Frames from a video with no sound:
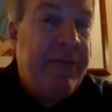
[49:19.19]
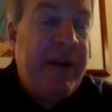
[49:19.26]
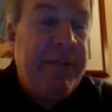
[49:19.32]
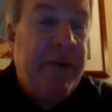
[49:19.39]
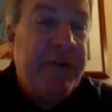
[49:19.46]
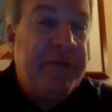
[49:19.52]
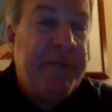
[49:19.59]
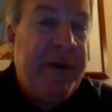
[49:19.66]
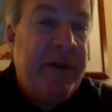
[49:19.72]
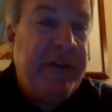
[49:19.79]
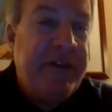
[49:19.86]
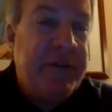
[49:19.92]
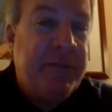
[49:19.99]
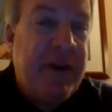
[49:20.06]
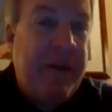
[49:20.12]
rainbow
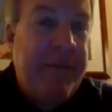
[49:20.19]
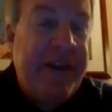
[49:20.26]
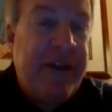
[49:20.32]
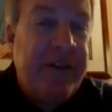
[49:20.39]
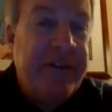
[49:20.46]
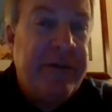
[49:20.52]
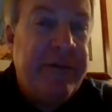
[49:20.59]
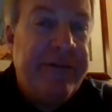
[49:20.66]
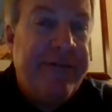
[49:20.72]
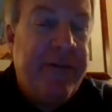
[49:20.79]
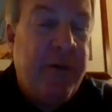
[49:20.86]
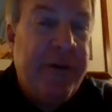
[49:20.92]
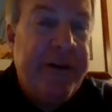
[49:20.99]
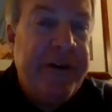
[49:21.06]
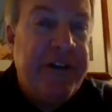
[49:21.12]
smelt is probably also a
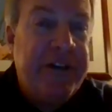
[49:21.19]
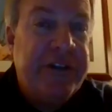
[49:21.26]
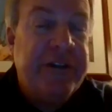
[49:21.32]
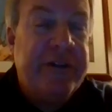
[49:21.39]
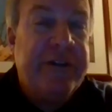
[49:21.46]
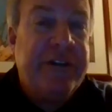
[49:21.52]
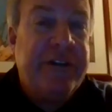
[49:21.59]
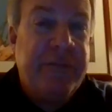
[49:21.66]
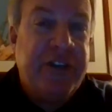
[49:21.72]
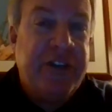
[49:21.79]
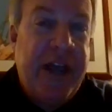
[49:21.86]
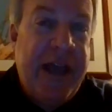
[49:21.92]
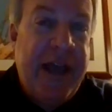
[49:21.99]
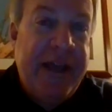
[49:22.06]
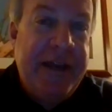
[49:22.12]
forage. Some
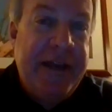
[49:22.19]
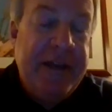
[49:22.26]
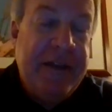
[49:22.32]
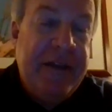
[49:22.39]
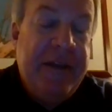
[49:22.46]
shad.